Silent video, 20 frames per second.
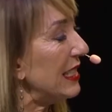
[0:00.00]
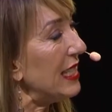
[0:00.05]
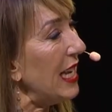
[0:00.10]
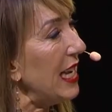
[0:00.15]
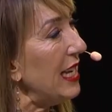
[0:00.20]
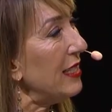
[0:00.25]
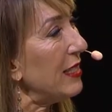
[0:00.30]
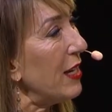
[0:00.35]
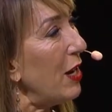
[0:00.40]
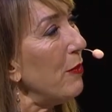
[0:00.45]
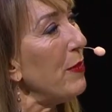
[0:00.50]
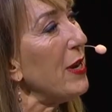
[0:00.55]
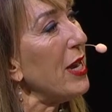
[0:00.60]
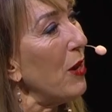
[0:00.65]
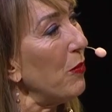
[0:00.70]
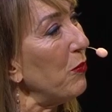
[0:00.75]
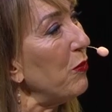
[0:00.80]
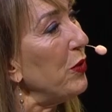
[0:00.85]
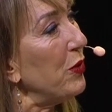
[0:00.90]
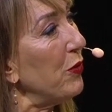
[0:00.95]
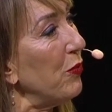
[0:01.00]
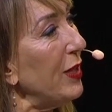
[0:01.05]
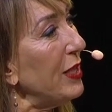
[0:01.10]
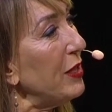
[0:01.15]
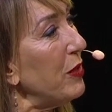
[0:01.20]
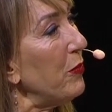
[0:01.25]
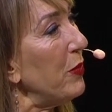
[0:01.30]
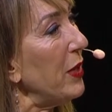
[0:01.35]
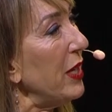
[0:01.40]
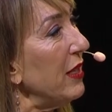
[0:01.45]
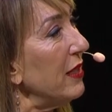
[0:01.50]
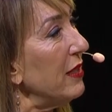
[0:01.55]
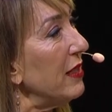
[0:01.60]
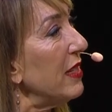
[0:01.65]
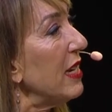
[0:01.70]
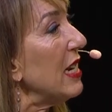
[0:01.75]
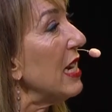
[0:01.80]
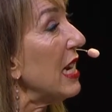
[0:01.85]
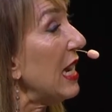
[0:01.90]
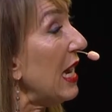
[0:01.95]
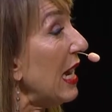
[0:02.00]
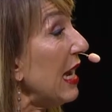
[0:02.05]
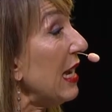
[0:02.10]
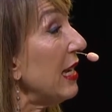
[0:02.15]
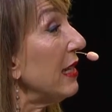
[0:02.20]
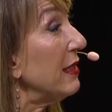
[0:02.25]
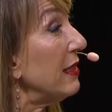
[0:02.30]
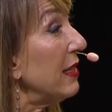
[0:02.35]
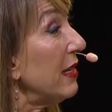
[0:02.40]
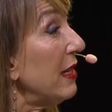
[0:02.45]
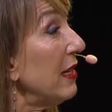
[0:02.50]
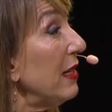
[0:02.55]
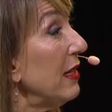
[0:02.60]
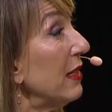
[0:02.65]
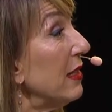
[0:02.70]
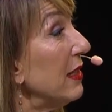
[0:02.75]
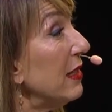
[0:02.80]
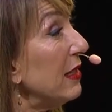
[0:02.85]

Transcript: is coming up with recipes easy?